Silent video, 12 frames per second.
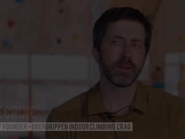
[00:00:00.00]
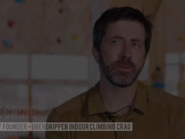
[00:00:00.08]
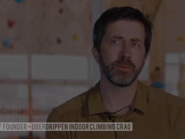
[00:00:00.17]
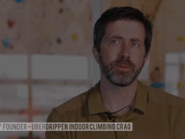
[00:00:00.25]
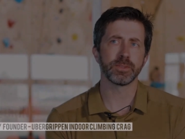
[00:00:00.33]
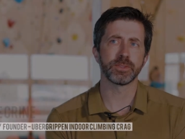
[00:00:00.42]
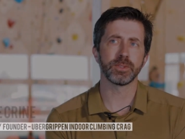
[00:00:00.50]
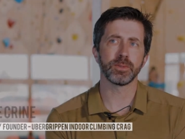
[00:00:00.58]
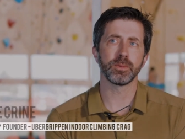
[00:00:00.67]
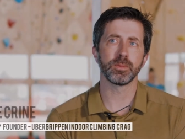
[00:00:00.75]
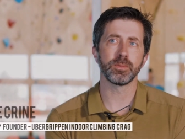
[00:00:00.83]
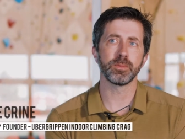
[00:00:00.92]
Yeah,
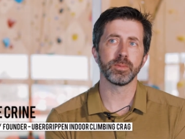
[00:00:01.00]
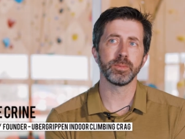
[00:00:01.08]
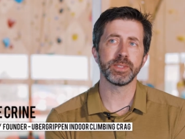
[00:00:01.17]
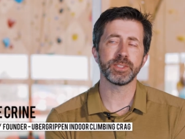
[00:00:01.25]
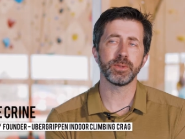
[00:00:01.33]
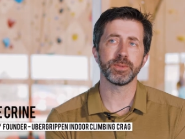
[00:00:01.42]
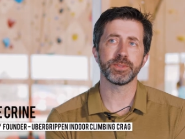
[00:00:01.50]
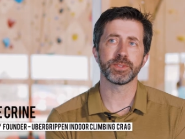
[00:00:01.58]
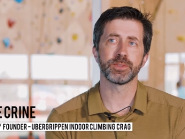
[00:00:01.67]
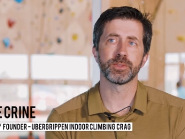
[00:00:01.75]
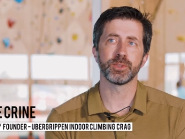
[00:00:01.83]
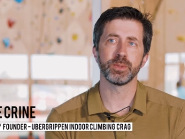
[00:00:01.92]
so when we
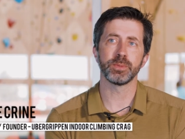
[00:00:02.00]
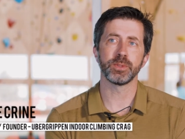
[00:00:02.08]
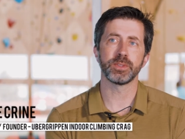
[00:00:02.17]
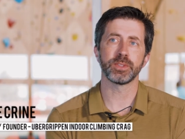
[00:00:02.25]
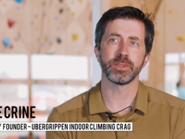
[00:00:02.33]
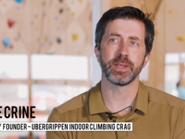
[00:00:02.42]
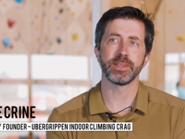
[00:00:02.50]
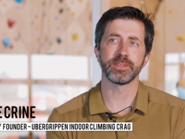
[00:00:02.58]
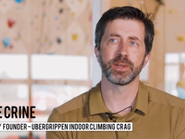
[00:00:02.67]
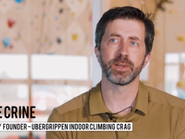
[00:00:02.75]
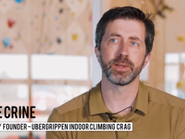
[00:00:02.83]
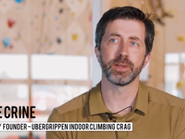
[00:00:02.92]
chose TRUBLUE as
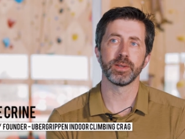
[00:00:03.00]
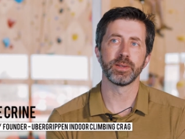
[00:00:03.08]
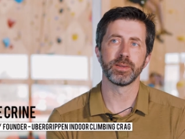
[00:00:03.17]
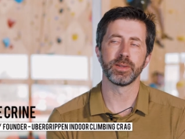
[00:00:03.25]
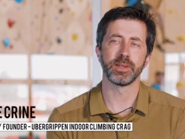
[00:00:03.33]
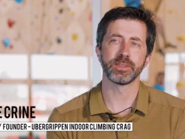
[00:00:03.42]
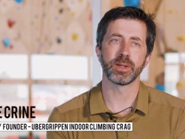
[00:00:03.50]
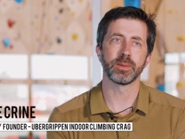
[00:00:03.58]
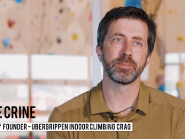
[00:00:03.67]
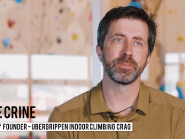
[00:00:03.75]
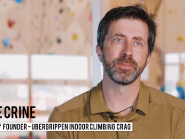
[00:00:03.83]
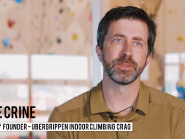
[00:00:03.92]

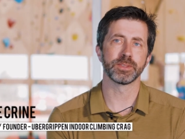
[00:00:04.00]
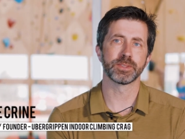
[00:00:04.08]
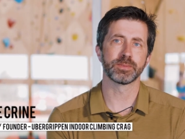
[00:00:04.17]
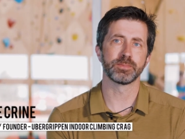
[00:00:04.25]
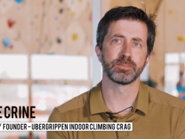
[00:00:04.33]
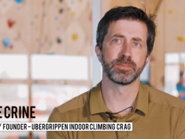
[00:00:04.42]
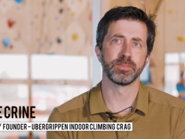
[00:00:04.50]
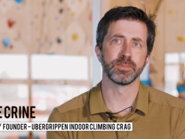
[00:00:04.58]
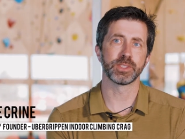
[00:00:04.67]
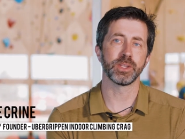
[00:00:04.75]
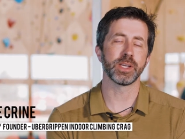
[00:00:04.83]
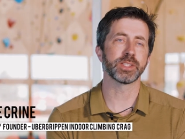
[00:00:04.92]
our
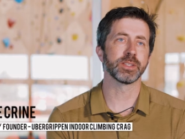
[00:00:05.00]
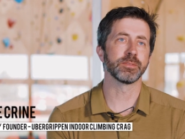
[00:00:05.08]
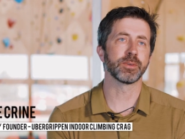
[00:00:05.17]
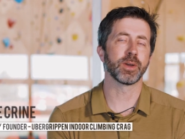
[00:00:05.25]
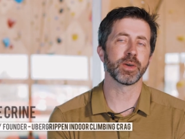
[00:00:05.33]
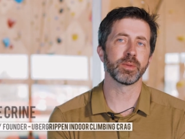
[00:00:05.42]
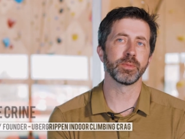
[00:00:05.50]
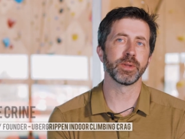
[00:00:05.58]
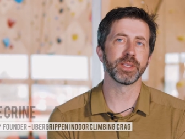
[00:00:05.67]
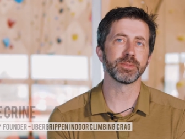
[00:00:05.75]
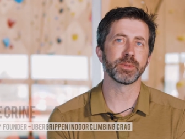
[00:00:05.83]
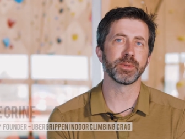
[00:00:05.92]
selection for Auto
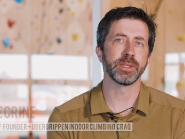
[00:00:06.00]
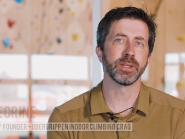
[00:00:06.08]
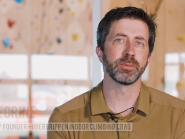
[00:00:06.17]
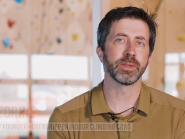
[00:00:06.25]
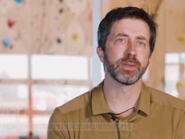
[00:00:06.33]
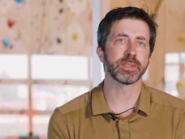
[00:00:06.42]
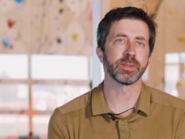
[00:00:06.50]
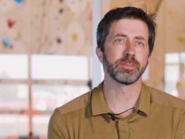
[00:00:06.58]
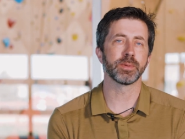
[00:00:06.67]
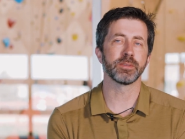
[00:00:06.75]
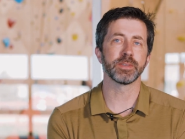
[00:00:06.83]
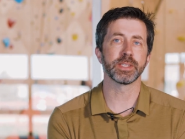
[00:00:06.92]
Belays, we looked
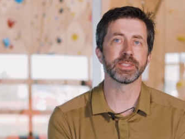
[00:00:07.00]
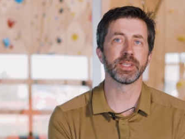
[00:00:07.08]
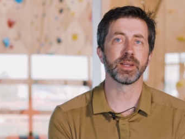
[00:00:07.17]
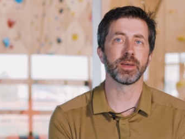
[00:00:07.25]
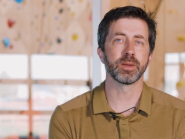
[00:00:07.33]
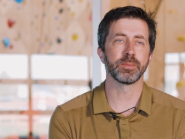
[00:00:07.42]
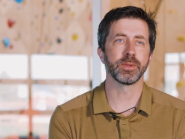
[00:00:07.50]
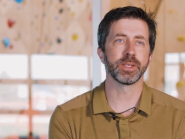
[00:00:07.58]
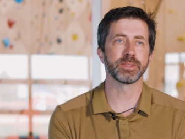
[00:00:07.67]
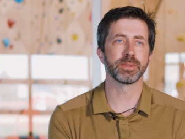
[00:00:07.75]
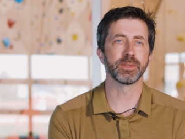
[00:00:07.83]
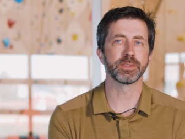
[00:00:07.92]
at Perfect Ascent Auto
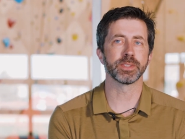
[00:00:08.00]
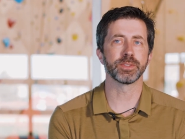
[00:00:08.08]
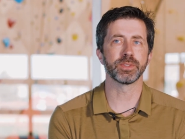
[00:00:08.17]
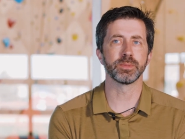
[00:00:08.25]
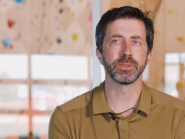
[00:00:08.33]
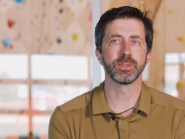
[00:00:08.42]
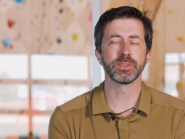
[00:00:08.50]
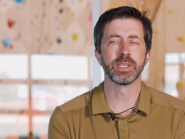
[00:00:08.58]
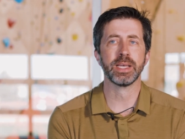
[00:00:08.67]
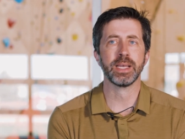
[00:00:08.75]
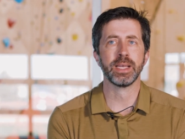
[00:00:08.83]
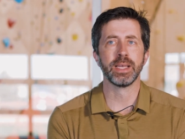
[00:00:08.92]
Belays, we looked at TRUBLUE's,
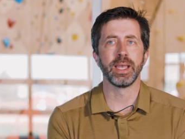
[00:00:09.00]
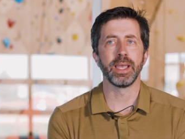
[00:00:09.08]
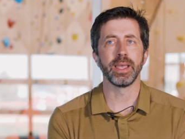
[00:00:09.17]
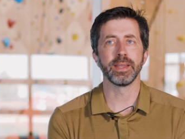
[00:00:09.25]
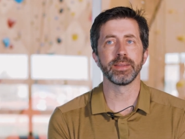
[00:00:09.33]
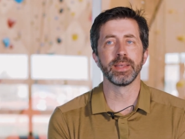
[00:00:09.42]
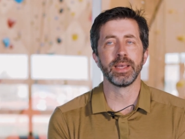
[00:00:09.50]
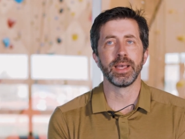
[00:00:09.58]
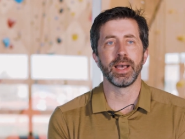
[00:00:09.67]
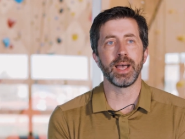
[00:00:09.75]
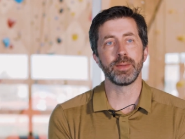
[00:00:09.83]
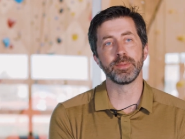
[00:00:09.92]
and
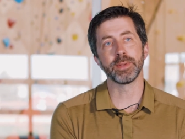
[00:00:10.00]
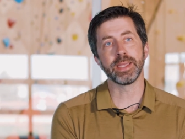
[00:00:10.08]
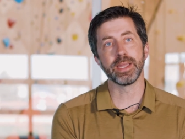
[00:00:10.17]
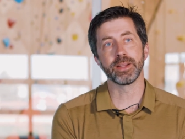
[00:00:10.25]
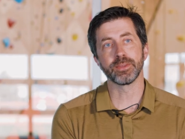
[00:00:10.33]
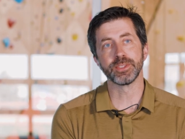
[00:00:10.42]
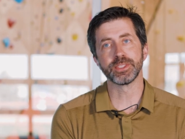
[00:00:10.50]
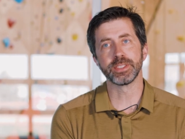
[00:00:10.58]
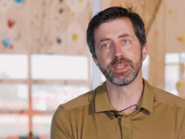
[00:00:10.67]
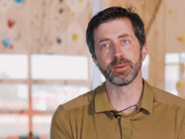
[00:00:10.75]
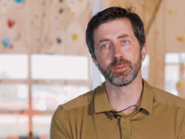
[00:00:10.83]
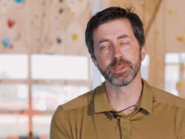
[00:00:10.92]
I'm a mechanical
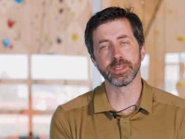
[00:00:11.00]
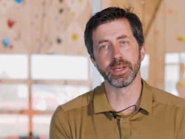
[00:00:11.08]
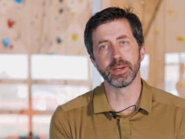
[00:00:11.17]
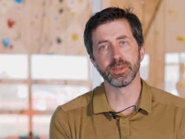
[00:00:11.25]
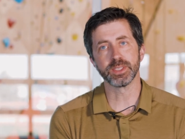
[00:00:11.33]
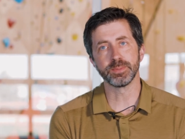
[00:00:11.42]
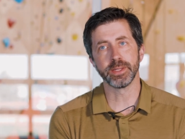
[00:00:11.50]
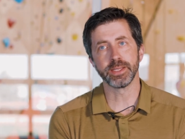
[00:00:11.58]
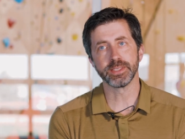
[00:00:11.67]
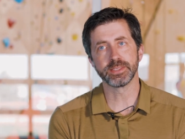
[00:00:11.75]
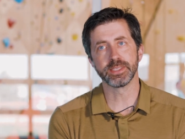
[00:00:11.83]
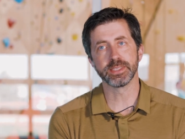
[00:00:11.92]
engineer, worked in
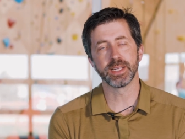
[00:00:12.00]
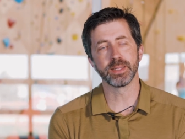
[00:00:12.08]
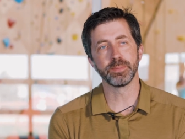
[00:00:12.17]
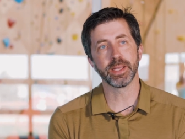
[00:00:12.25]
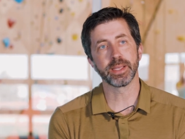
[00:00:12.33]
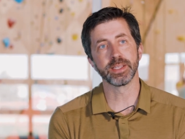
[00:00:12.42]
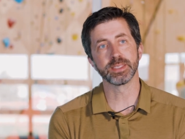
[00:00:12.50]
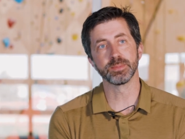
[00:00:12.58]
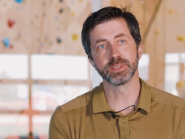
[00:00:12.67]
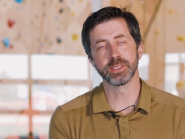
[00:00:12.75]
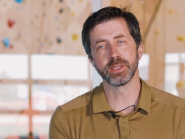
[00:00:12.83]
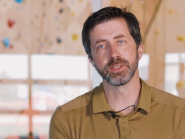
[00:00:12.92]
aerospace, designed
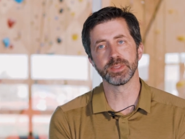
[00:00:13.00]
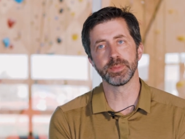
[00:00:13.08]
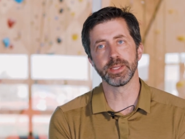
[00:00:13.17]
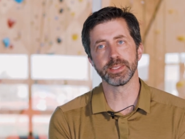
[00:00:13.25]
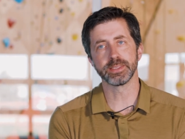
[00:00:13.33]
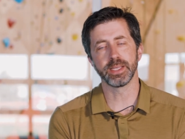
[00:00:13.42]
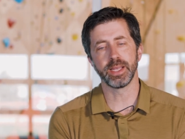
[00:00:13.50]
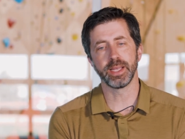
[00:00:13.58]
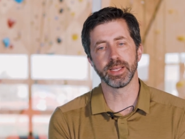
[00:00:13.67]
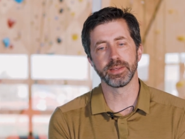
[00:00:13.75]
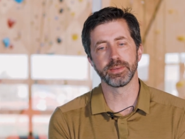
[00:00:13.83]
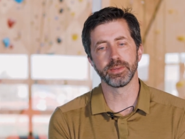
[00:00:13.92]
mechanisms in aerospace,
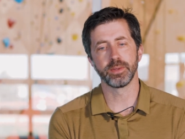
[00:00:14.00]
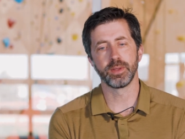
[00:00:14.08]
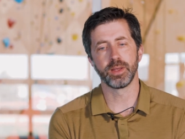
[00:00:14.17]
and